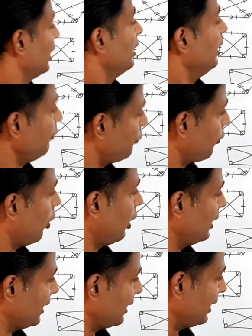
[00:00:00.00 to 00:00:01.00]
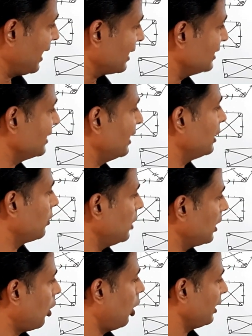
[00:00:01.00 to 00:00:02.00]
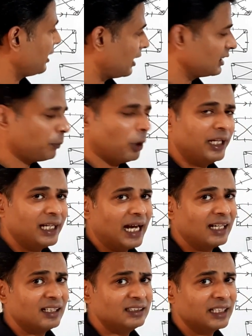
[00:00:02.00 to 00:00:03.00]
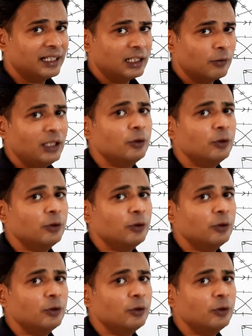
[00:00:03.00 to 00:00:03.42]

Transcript: If alternate angles are equal or corresponding angles are equal,